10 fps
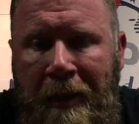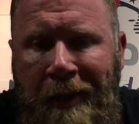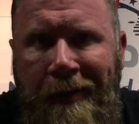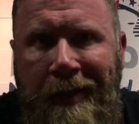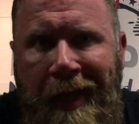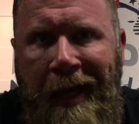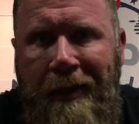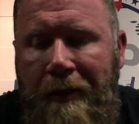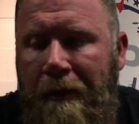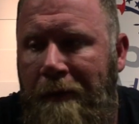you know, the
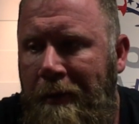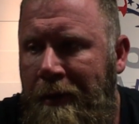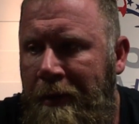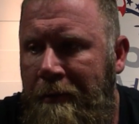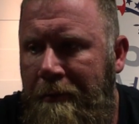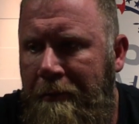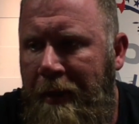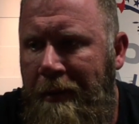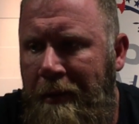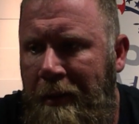tactical version,
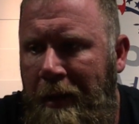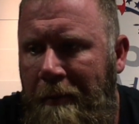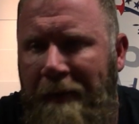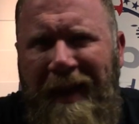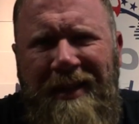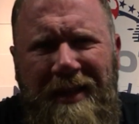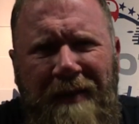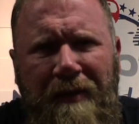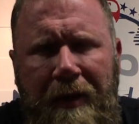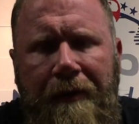but I mean, they got
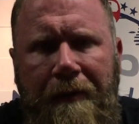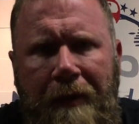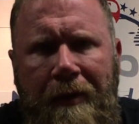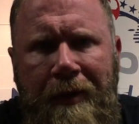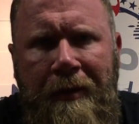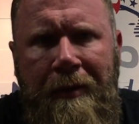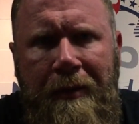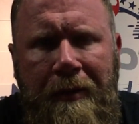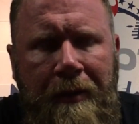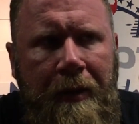several different
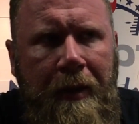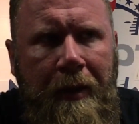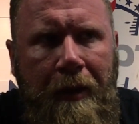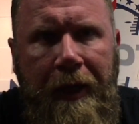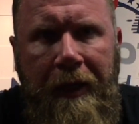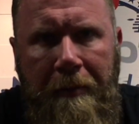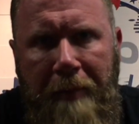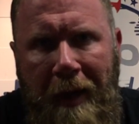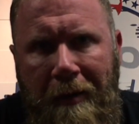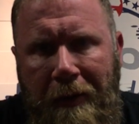versions. Look at the
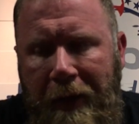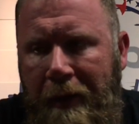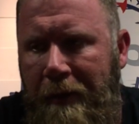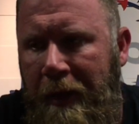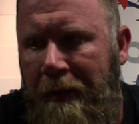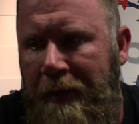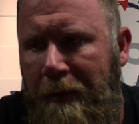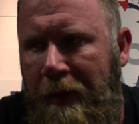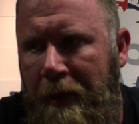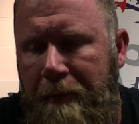barrel though, you know, is it
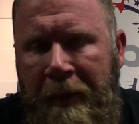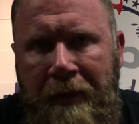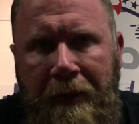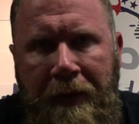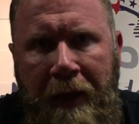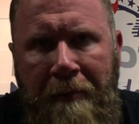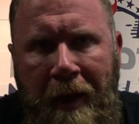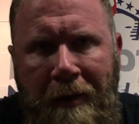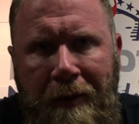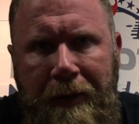one of those pencil thin
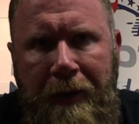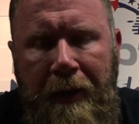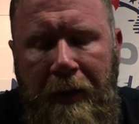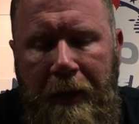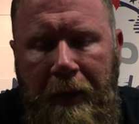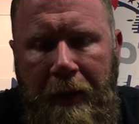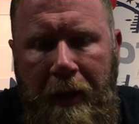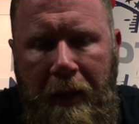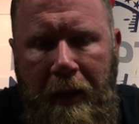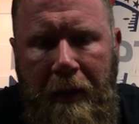barrels,
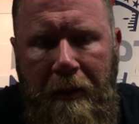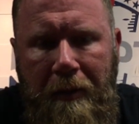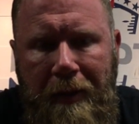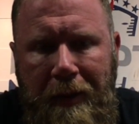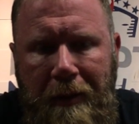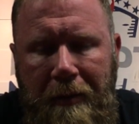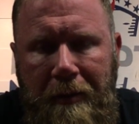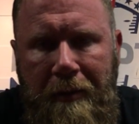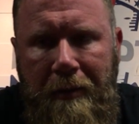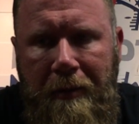uh, or is it,
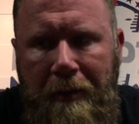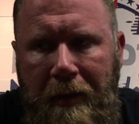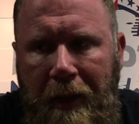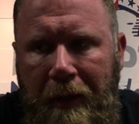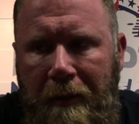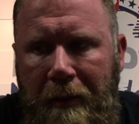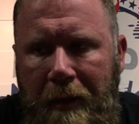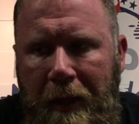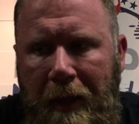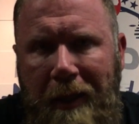you know,
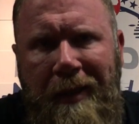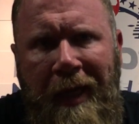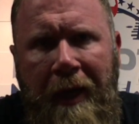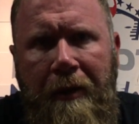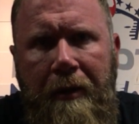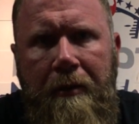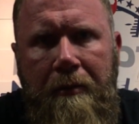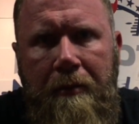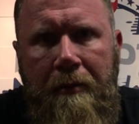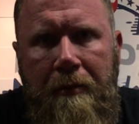a standard
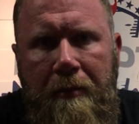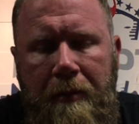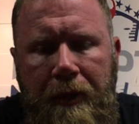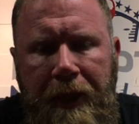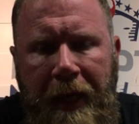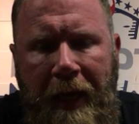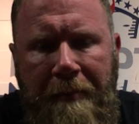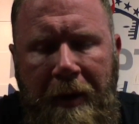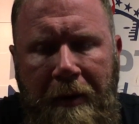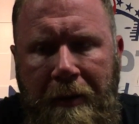G I
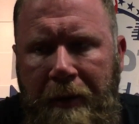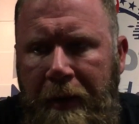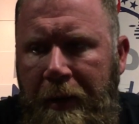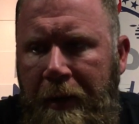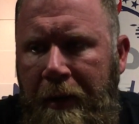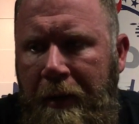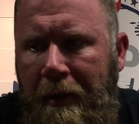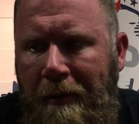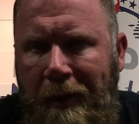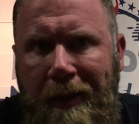barrel?
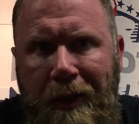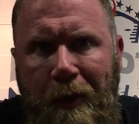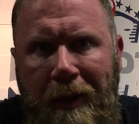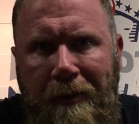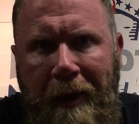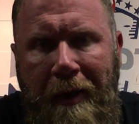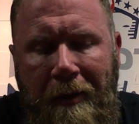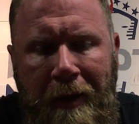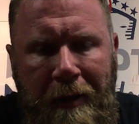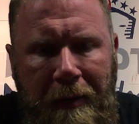What's the twist rate
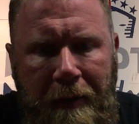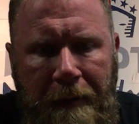on it?